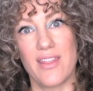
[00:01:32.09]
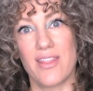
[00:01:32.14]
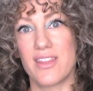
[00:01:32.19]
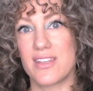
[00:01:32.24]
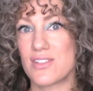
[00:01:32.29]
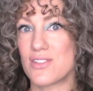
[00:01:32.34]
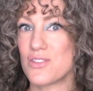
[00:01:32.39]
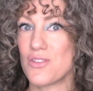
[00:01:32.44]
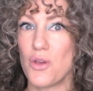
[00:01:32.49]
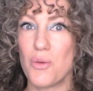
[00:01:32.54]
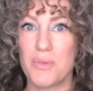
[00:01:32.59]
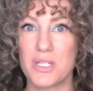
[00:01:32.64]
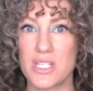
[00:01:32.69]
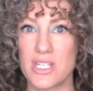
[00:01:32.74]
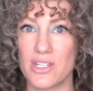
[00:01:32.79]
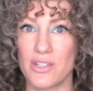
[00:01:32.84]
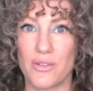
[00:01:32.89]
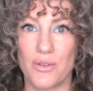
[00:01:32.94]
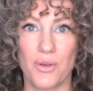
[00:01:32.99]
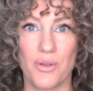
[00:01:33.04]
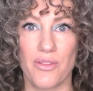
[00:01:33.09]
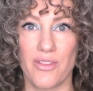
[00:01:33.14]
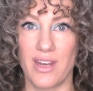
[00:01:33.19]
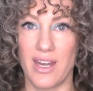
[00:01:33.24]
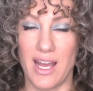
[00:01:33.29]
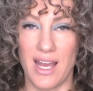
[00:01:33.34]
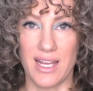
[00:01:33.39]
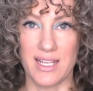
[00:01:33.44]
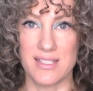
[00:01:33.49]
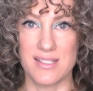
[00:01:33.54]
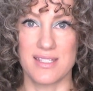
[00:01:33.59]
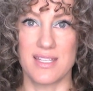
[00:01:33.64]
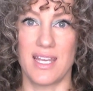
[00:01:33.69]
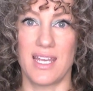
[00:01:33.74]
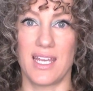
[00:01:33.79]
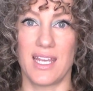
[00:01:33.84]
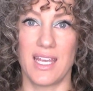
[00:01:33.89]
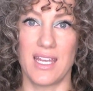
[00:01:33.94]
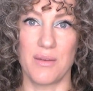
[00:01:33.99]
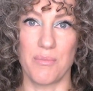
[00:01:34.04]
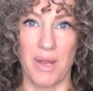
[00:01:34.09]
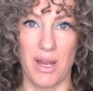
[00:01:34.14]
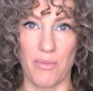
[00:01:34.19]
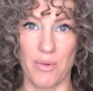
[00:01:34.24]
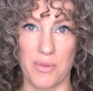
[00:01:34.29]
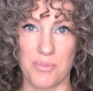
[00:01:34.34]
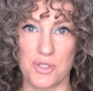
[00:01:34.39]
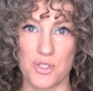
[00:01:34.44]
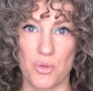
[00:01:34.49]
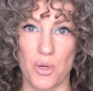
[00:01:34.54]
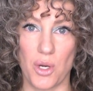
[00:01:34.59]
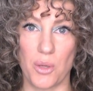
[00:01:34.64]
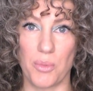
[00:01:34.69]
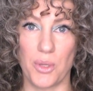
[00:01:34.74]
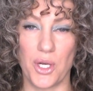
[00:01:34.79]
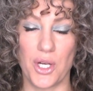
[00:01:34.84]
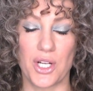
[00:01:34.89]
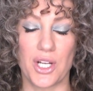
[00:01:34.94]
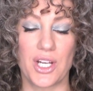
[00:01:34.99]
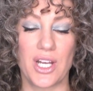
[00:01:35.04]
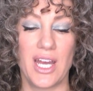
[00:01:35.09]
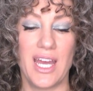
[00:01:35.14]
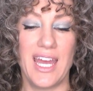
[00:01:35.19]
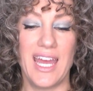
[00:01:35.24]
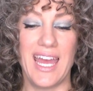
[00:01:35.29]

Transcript: this is all material that I sing in my repertoire book.